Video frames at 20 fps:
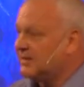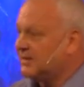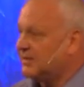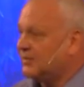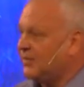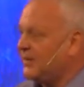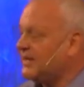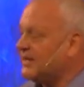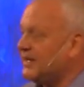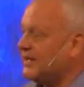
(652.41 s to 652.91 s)

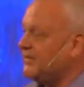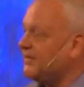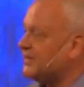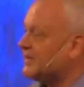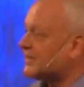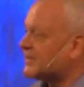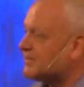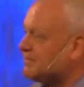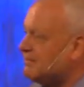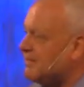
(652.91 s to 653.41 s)
We live in
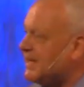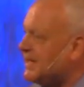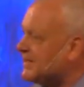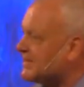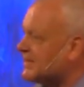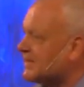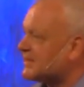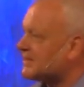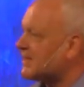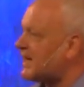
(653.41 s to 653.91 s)
this me
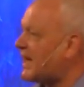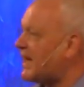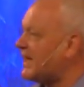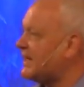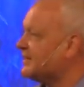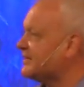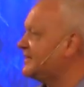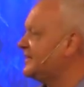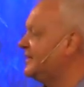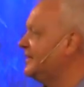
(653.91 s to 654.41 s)

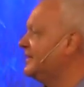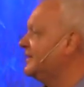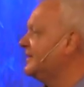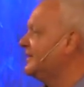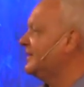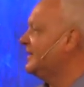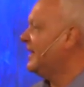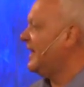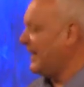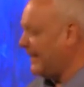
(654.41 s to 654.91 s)
society
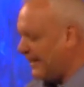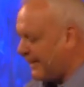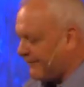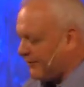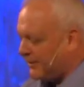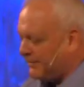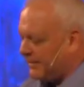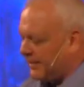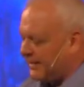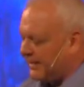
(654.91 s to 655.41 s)
and
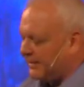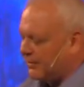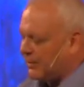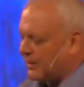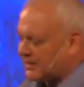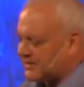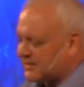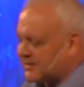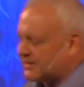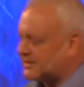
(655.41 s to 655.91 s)
everybody
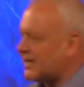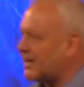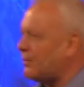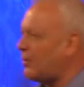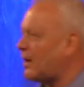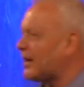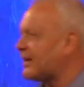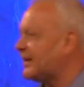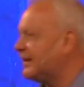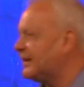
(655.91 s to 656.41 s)
wants to say,
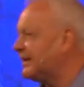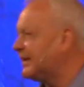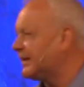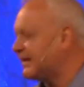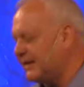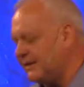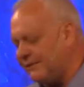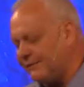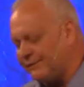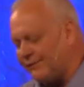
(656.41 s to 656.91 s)
what can it
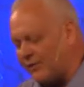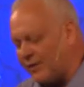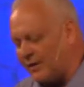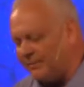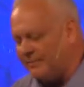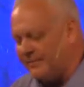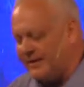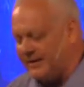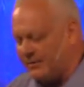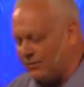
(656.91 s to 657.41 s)
get
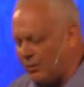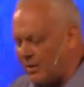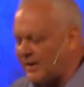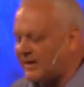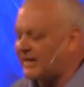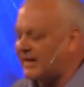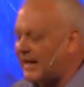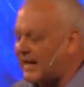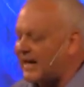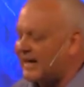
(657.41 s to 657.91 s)
from me and what
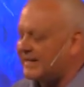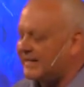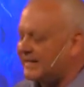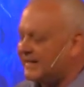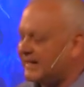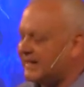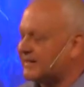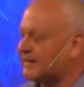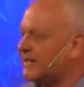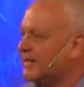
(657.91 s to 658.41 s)
can I
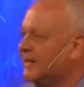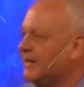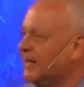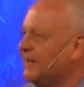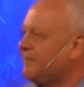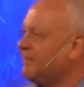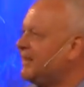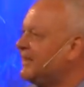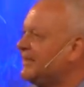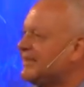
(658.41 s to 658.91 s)
get?
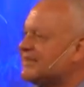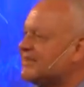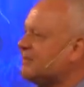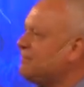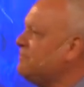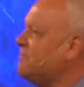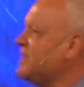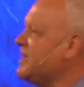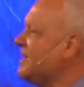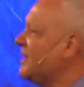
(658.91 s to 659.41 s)
But it's a
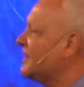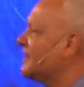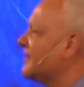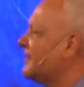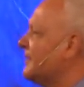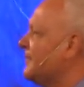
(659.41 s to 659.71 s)
myth.